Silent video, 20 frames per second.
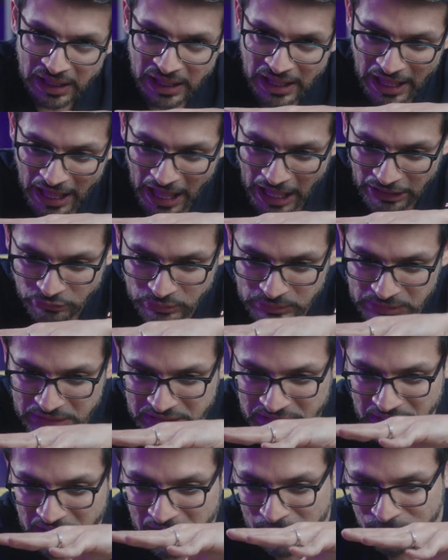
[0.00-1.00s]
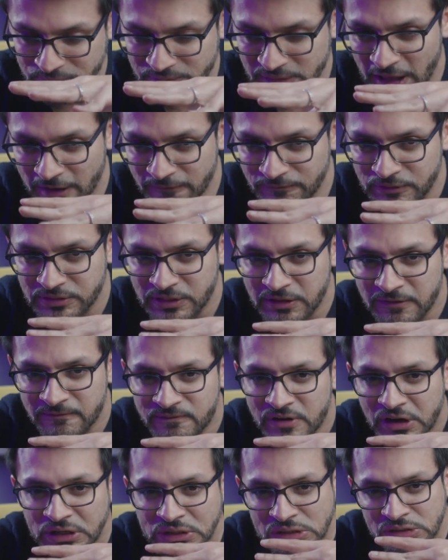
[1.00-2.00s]
actually keeps everything
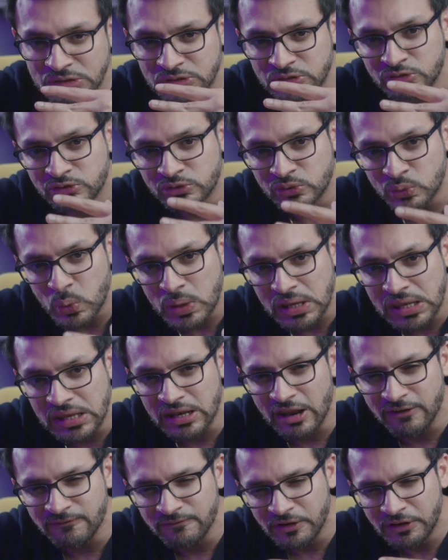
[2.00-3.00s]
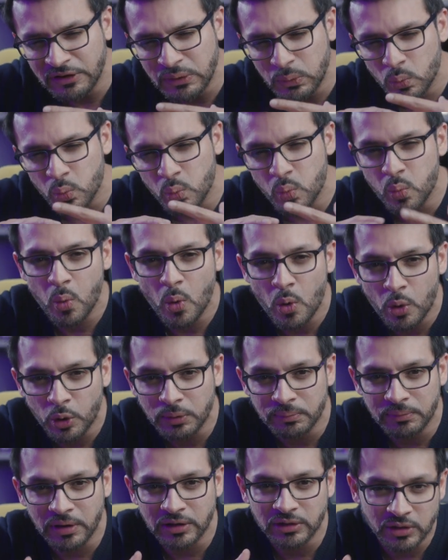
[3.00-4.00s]
very sweet and very
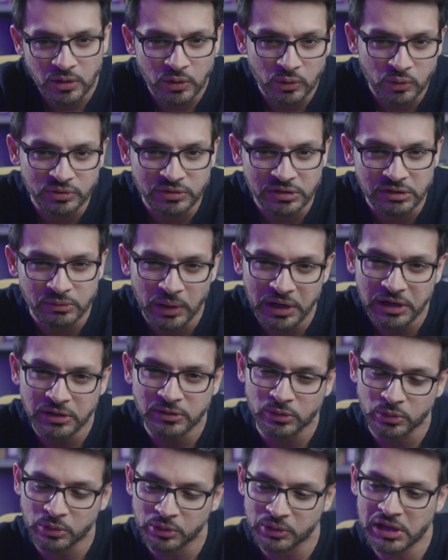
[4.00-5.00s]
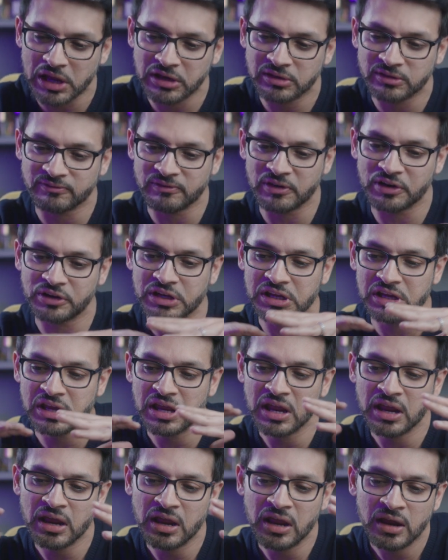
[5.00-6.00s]
warm and cozy, right? So it creates a very
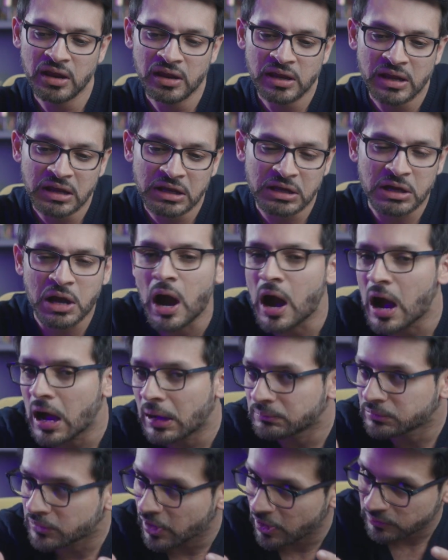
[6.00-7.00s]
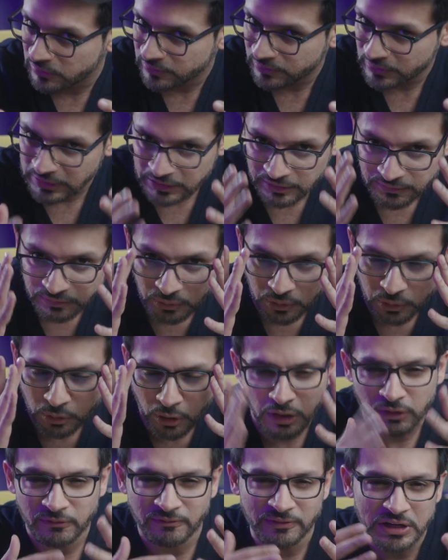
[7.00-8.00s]
calm kind of a feeling, if you want to
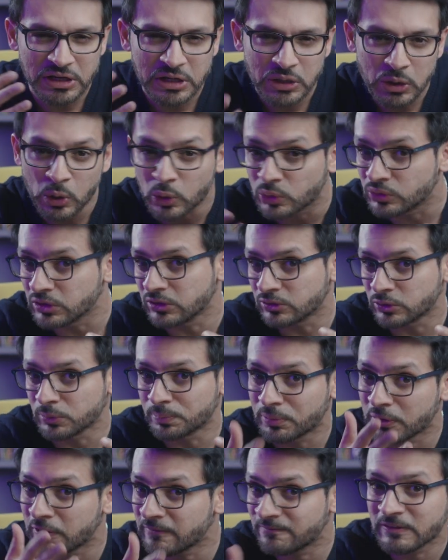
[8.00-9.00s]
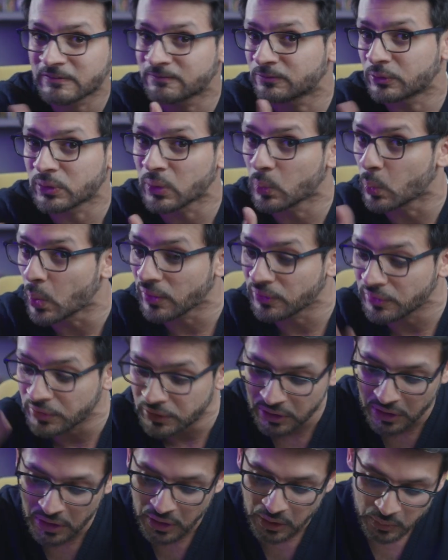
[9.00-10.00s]
call it, very cozy. So perfect for the
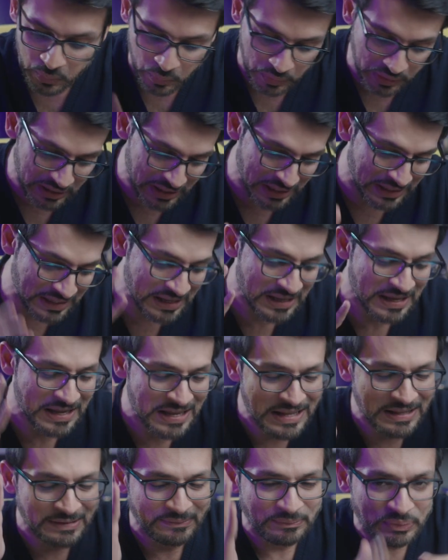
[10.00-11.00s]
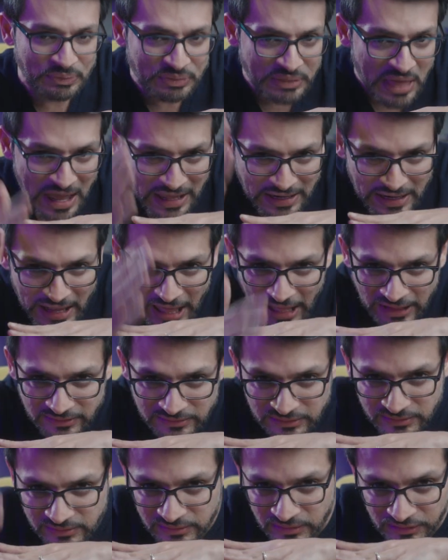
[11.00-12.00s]
weather we're in. Then as
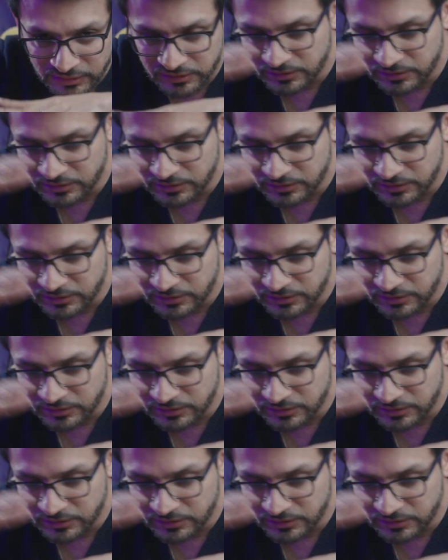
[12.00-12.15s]
it starts